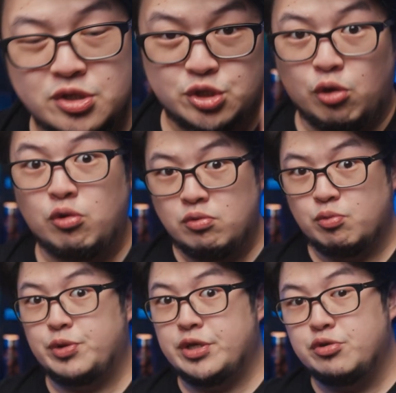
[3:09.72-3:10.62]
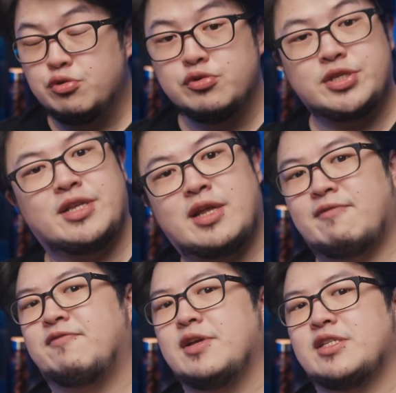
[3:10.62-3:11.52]
So, we use
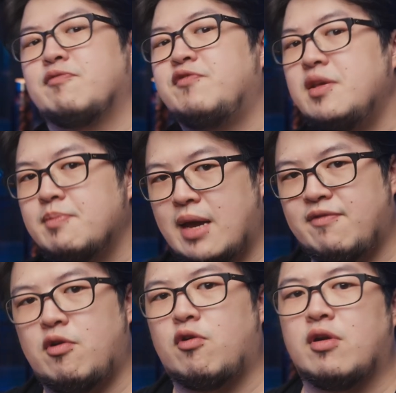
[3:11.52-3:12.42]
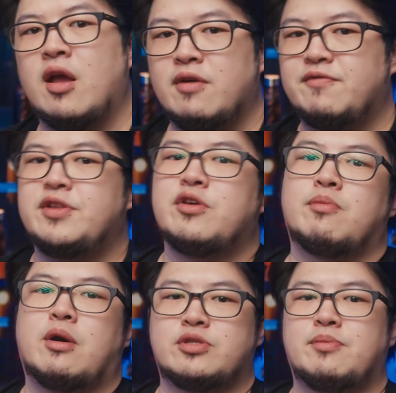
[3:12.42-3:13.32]
Netflix VMAF or Video
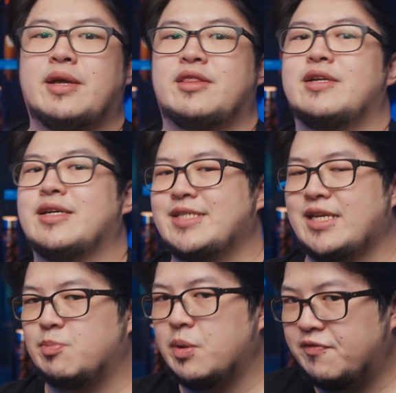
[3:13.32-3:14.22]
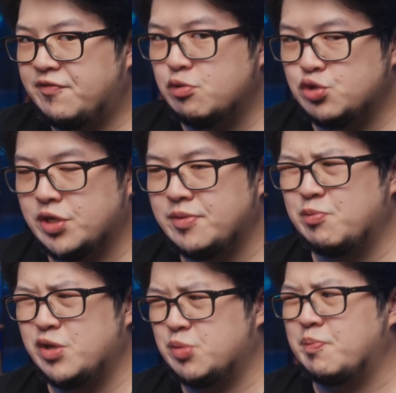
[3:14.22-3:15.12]
Multi-Method Assessment Fusion,
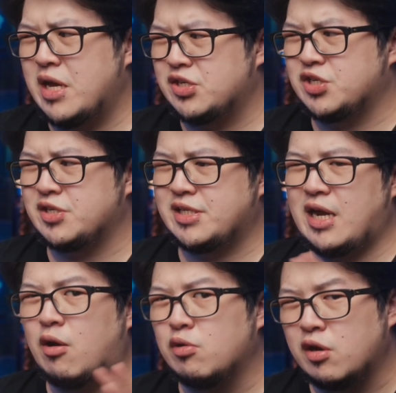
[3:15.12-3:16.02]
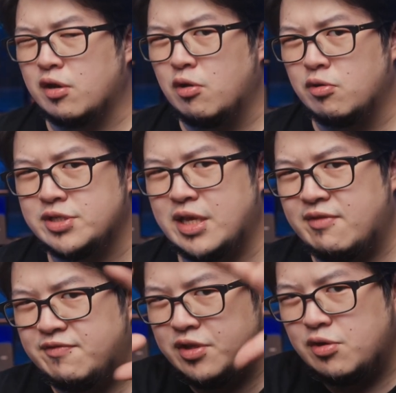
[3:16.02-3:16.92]
which measures how close a
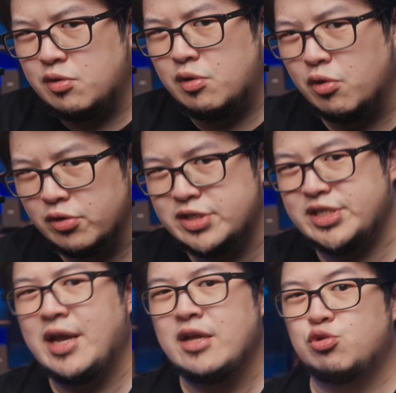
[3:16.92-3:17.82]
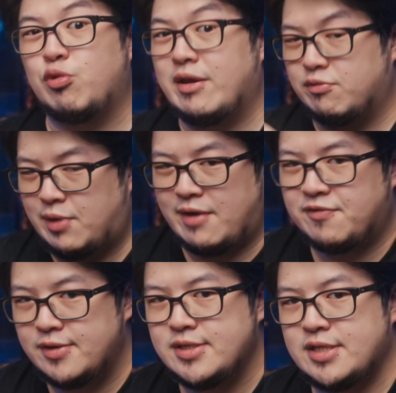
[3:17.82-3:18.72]
video looks to a
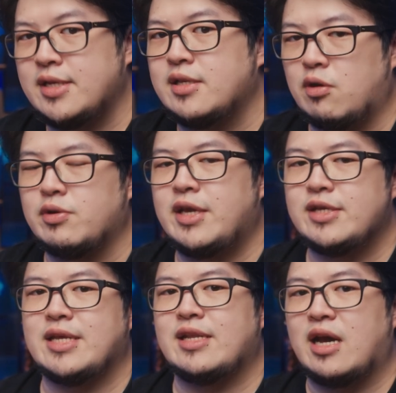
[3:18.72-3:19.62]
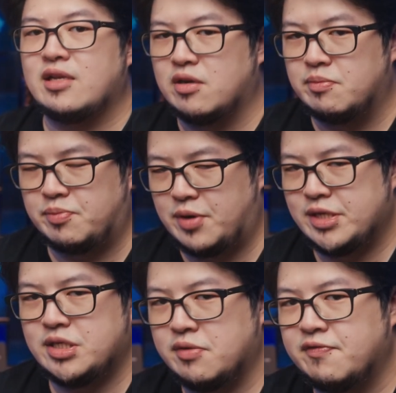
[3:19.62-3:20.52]
reference, in our case an
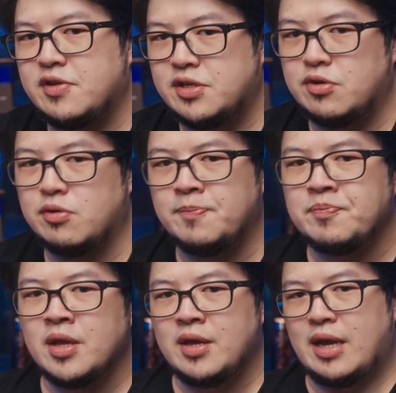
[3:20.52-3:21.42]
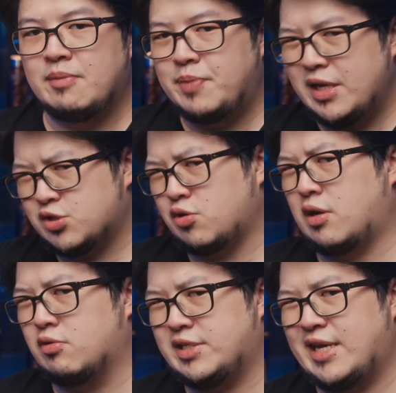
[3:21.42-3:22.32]
uncompressed video. And based on
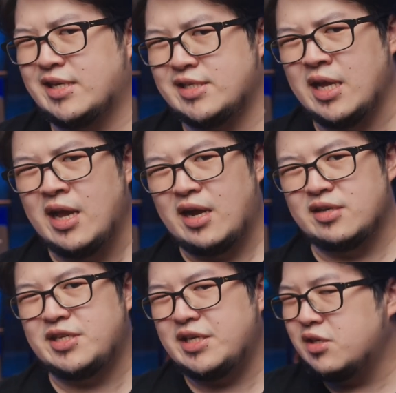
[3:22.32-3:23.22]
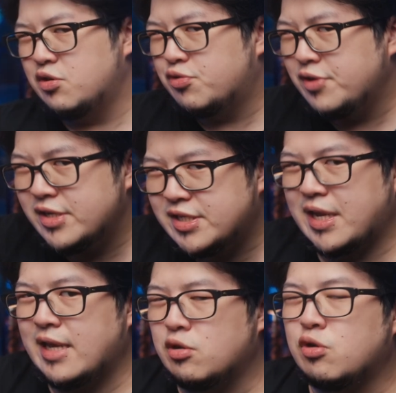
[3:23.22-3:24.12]
our tests, uh, the increased
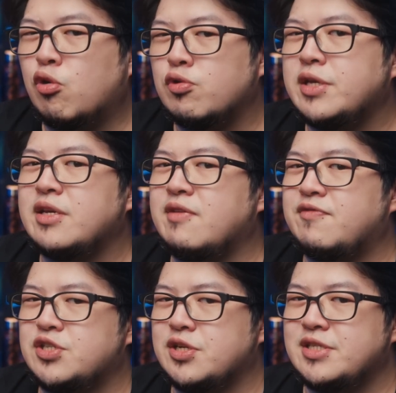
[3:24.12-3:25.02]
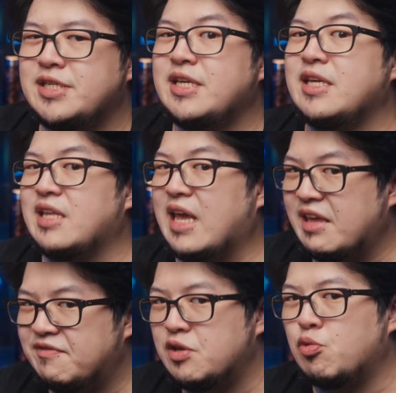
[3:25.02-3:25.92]
encoding efficiency in
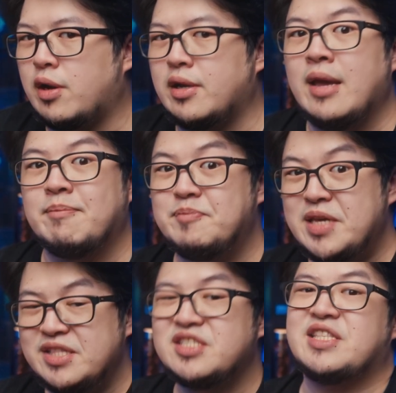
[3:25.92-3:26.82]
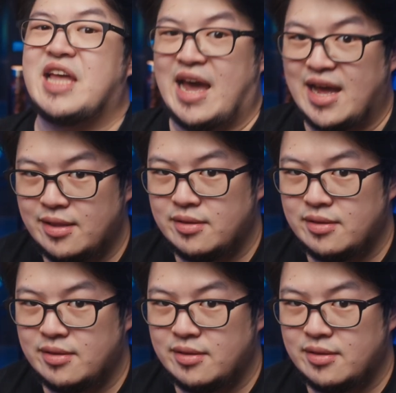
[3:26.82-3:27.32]
AV1 means that